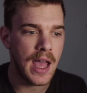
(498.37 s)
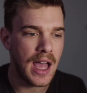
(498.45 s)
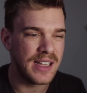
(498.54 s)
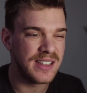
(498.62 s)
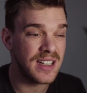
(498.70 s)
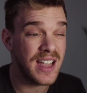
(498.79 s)

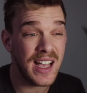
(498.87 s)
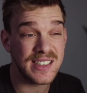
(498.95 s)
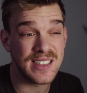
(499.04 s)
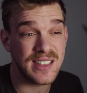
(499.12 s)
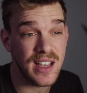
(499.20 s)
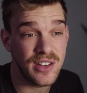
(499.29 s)
And the
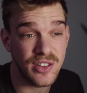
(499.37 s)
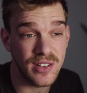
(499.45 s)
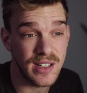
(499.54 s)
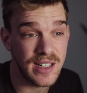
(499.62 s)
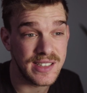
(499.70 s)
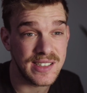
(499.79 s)
gas station
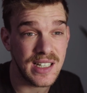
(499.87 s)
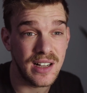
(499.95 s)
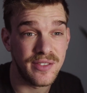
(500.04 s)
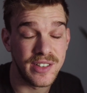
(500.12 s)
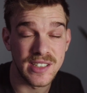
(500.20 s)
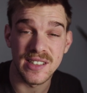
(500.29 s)
in
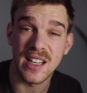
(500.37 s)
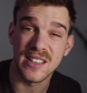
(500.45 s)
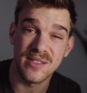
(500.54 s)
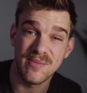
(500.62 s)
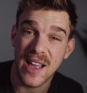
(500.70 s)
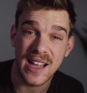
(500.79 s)
itself is
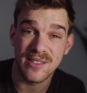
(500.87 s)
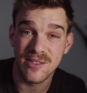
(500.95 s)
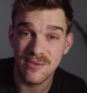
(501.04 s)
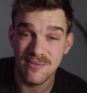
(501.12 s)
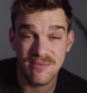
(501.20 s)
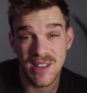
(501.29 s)
not that
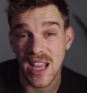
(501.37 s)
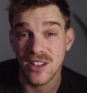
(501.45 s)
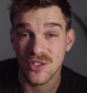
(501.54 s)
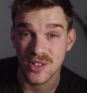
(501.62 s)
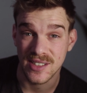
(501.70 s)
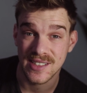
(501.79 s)

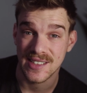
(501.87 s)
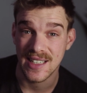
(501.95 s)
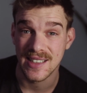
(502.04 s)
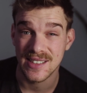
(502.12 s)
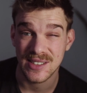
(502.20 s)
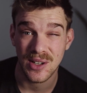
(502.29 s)

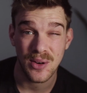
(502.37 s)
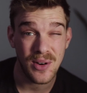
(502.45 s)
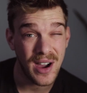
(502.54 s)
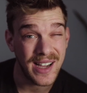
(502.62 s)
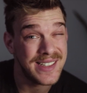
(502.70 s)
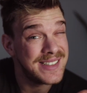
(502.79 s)
interesting, so
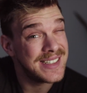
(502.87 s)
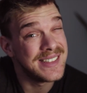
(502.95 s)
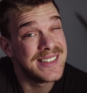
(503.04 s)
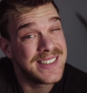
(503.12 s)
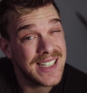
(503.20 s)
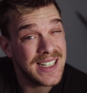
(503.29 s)
I
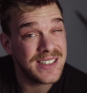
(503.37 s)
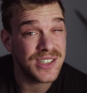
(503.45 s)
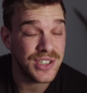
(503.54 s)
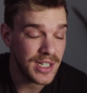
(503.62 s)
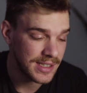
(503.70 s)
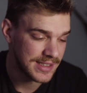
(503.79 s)
didn't take the
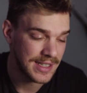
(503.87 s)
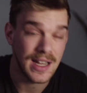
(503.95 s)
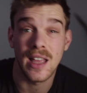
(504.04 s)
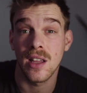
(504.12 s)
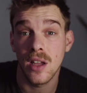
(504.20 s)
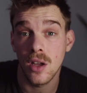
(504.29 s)
shot, and
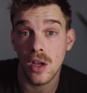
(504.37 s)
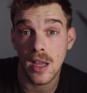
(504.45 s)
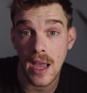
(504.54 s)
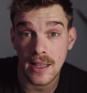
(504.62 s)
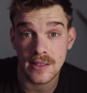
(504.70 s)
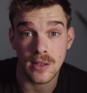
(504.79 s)
I
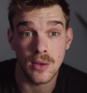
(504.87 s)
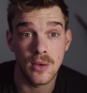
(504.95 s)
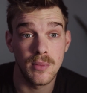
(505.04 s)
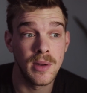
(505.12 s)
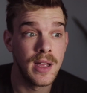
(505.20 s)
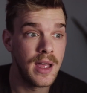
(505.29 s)
got
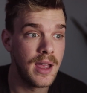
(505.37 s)
home